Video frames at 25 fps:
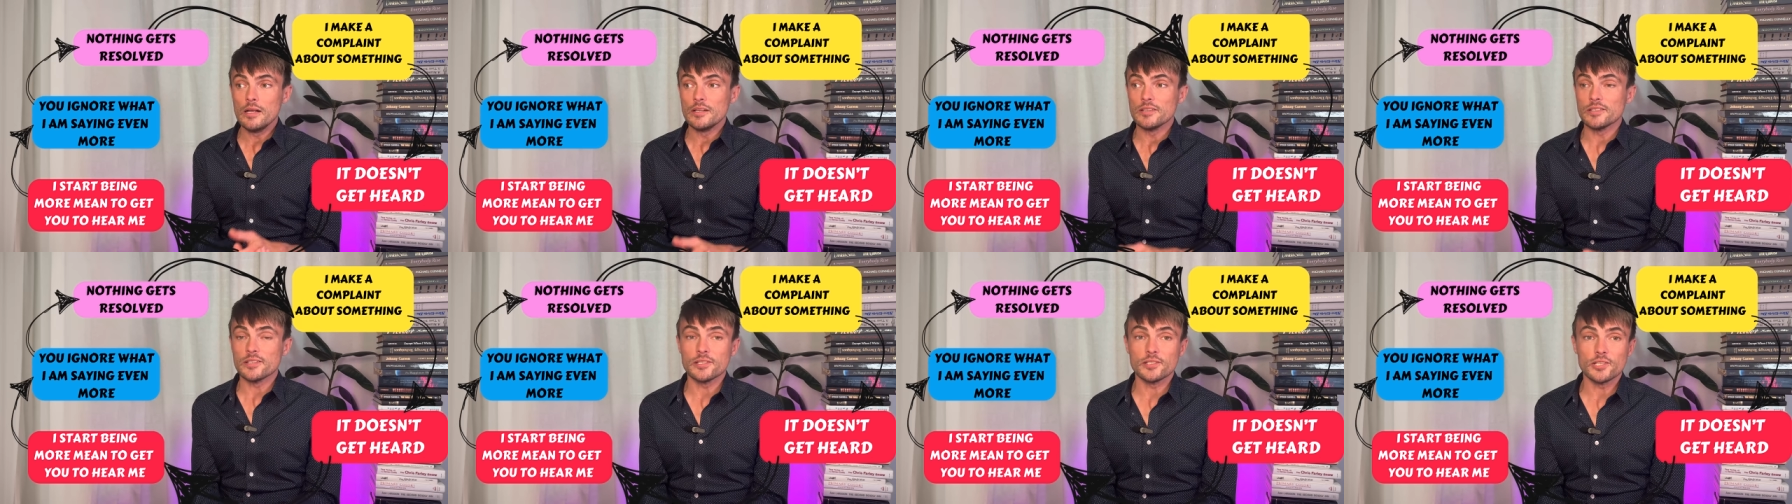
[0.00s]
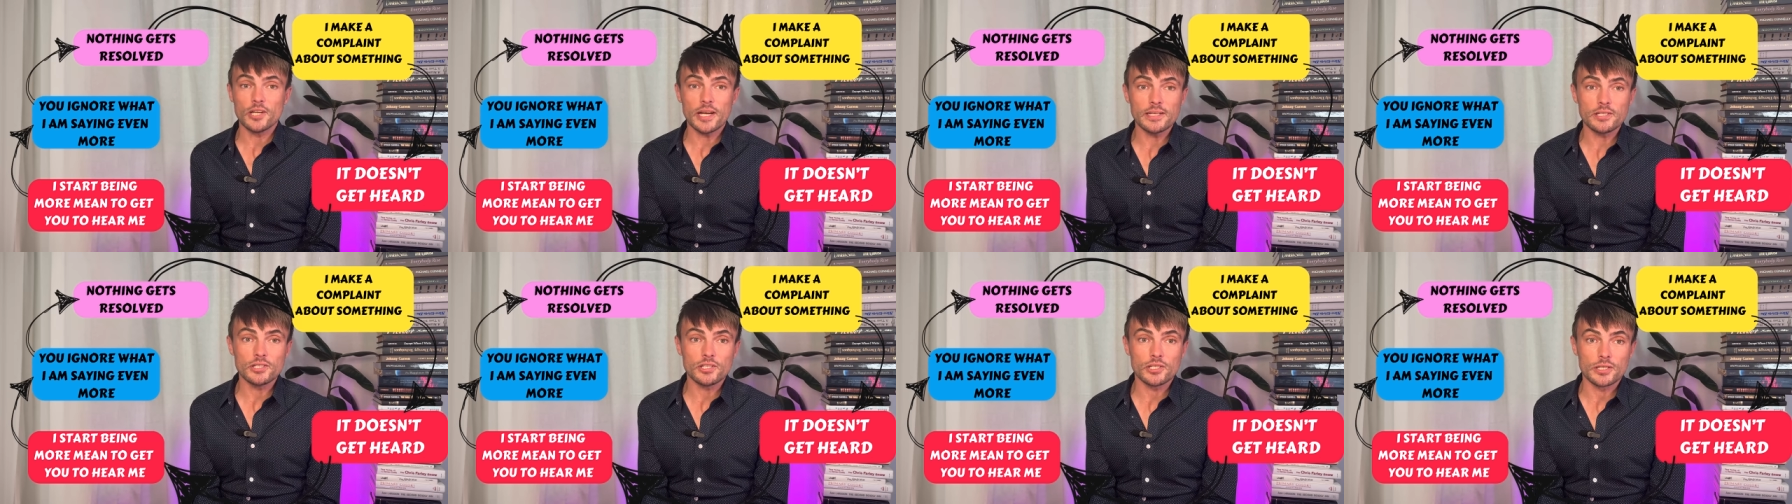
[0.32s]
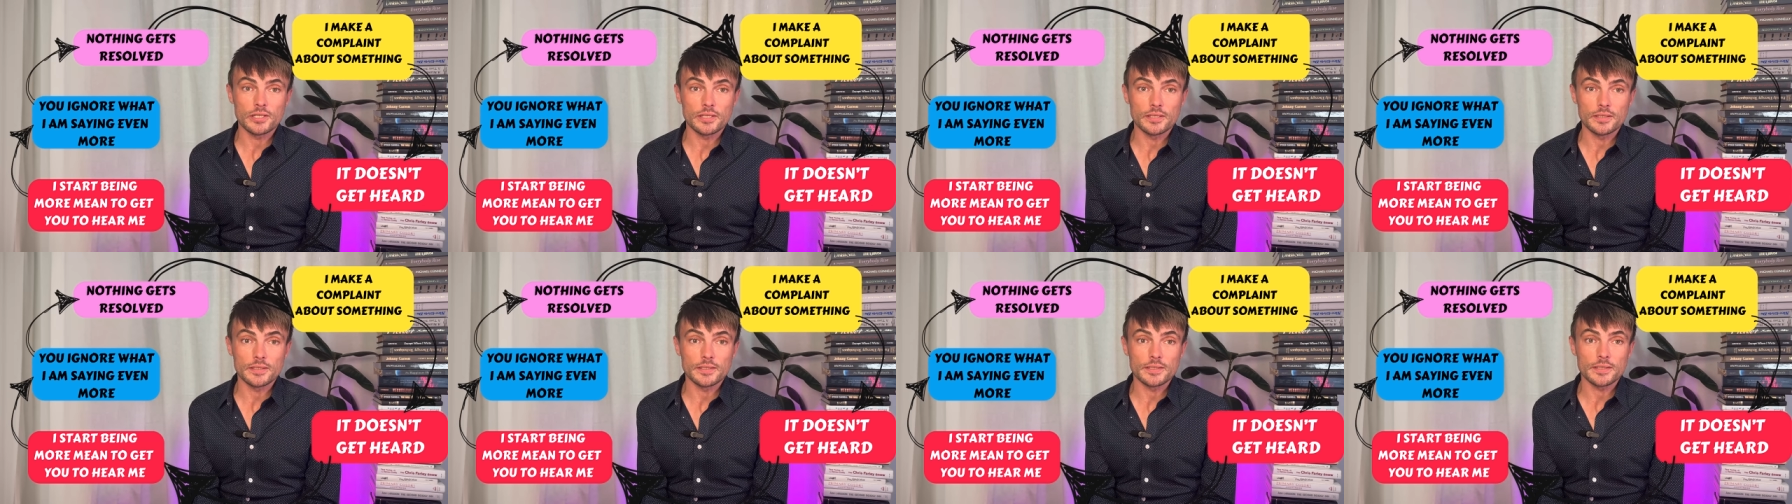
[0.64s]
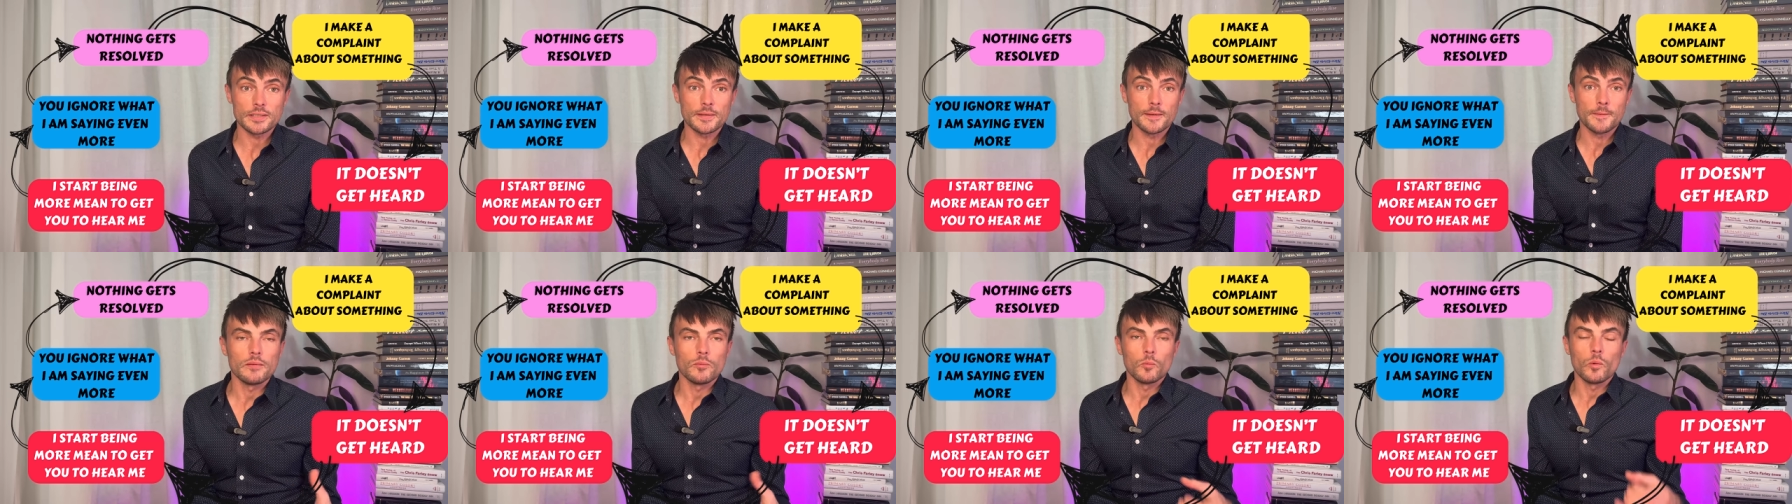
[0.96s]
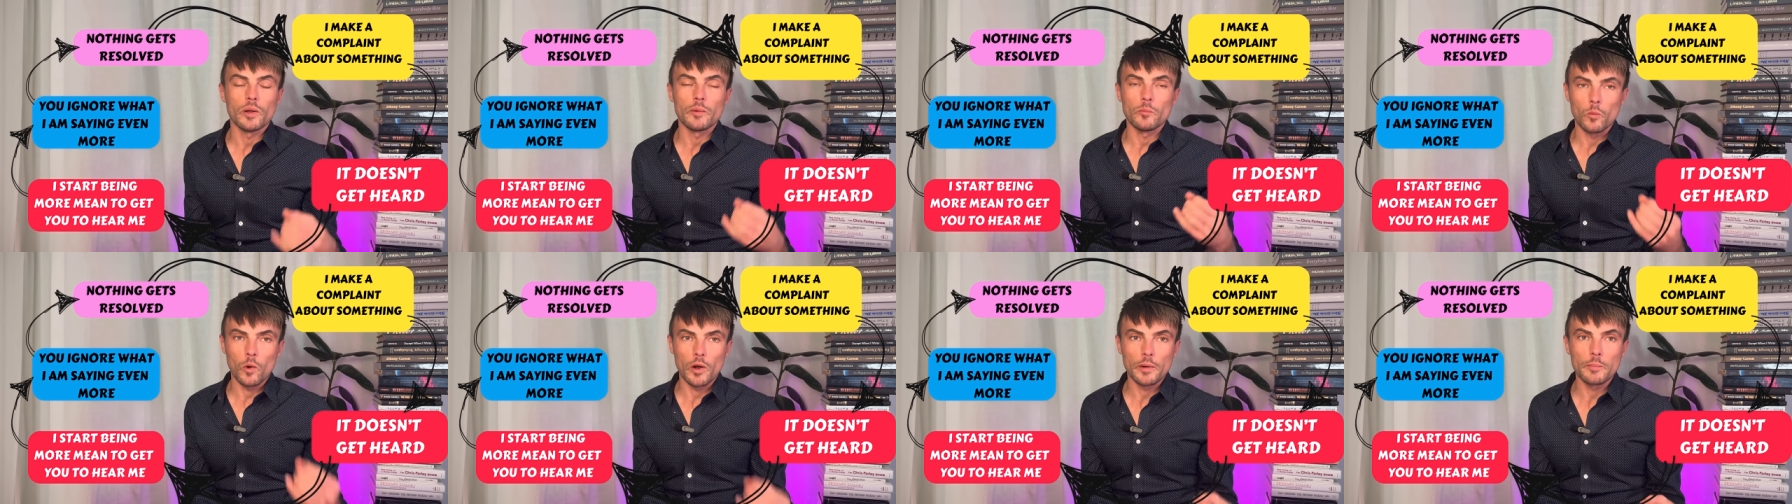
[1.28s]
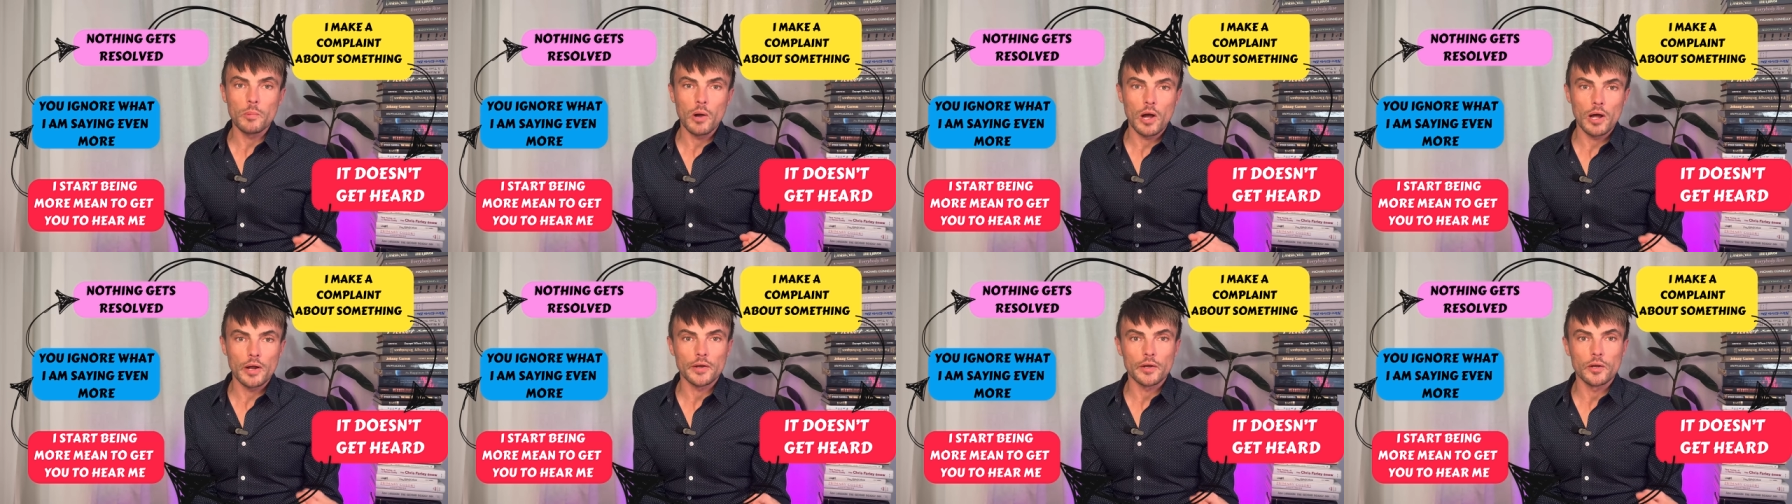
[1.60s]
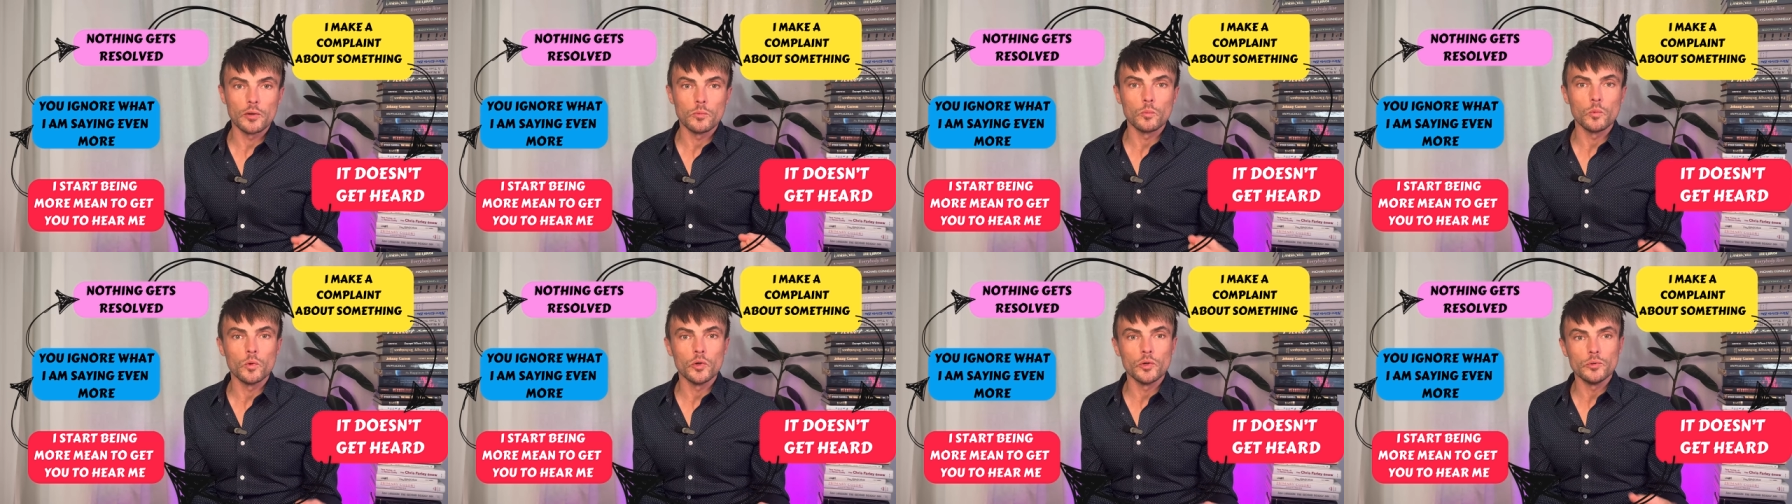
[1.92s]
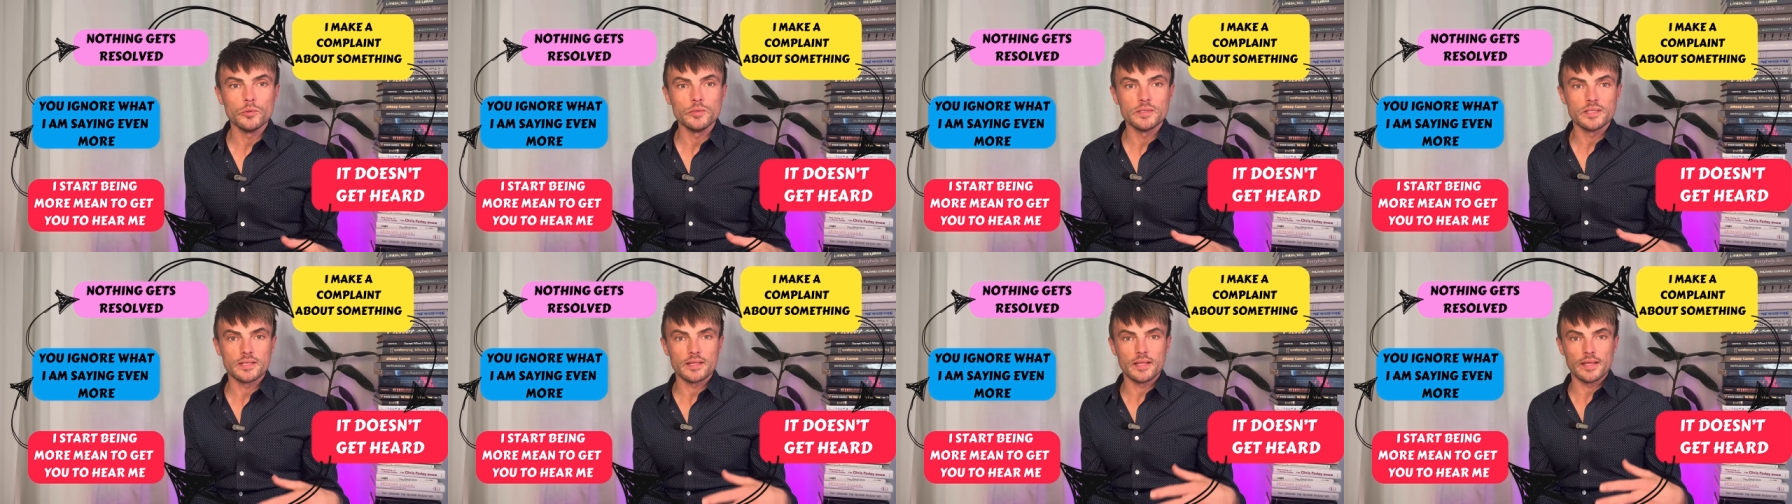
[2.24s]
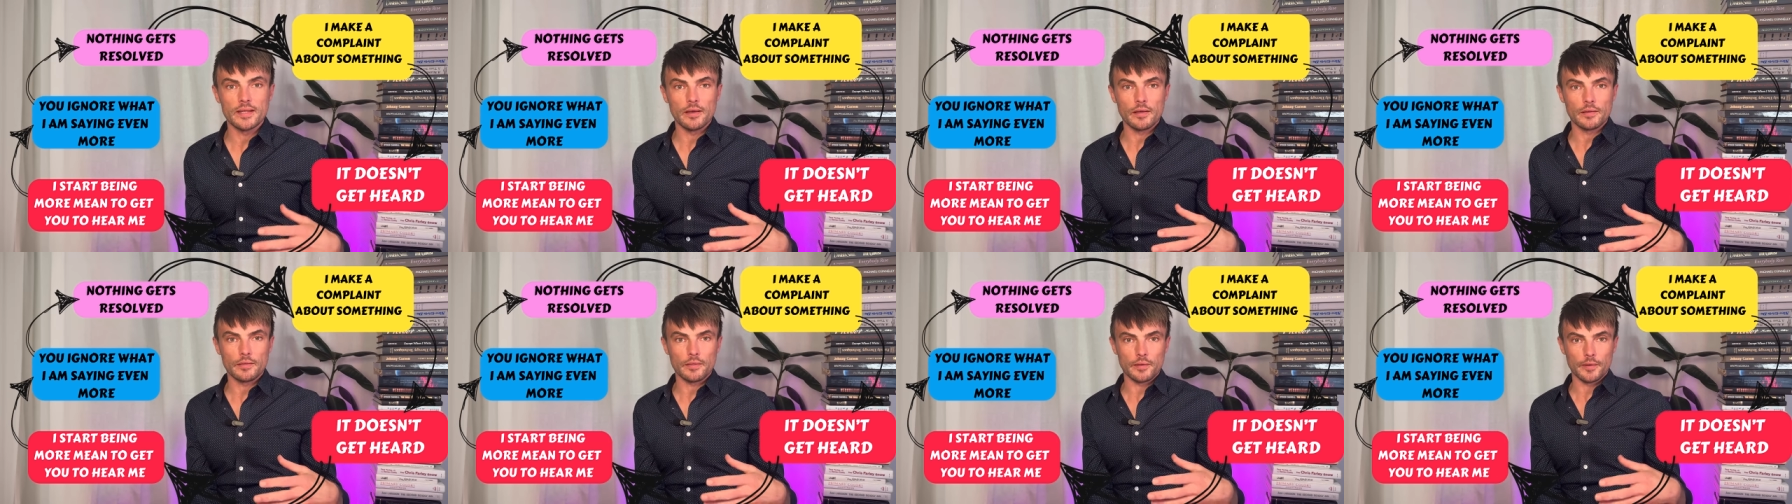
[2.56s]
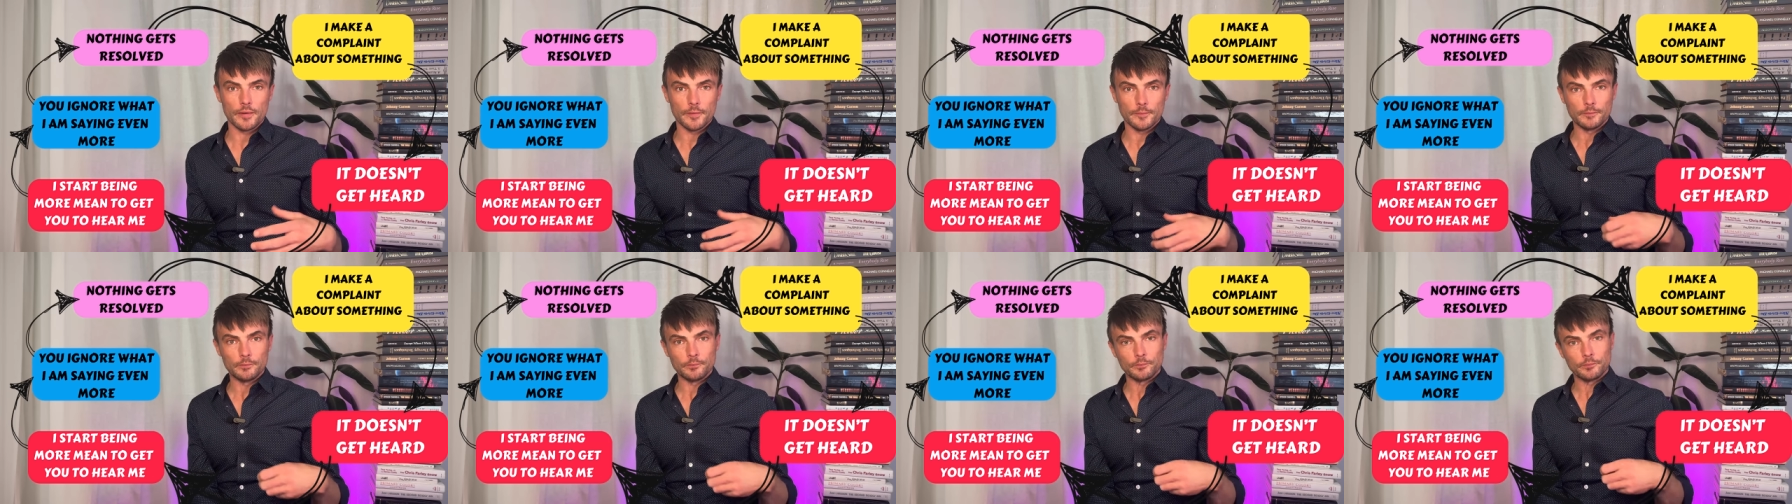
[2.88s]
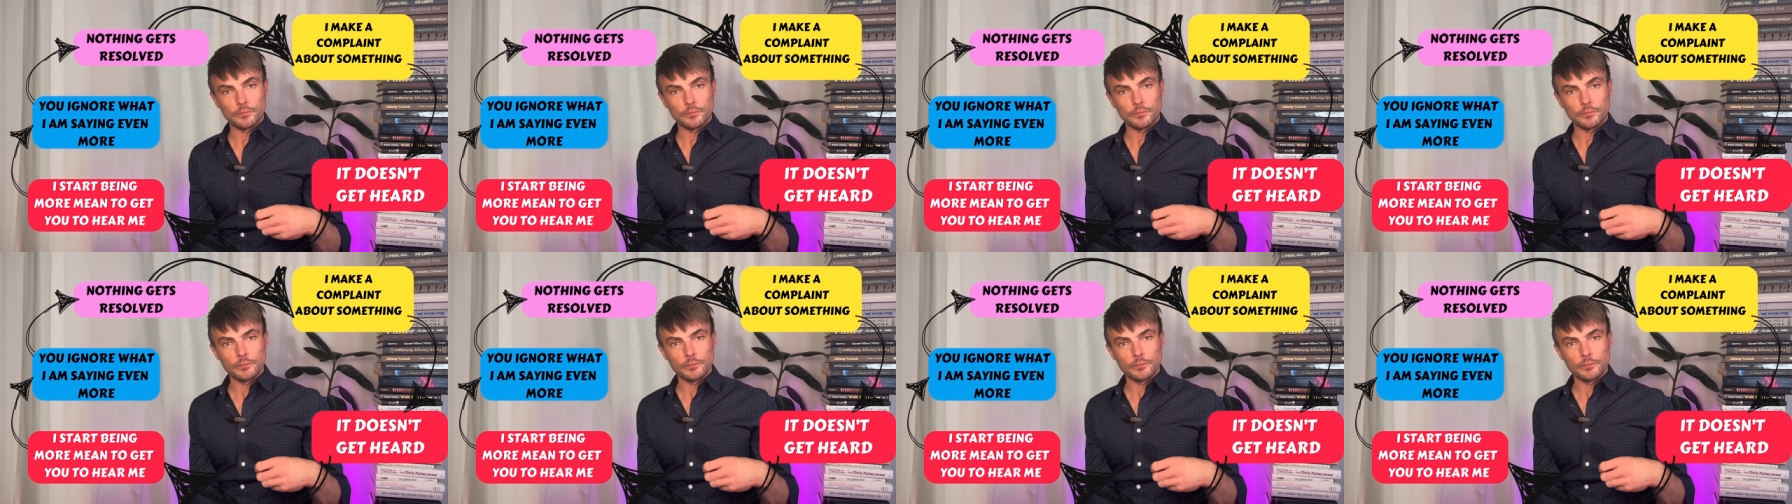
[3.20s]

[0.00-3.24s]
suggestions when one partner wounds the other.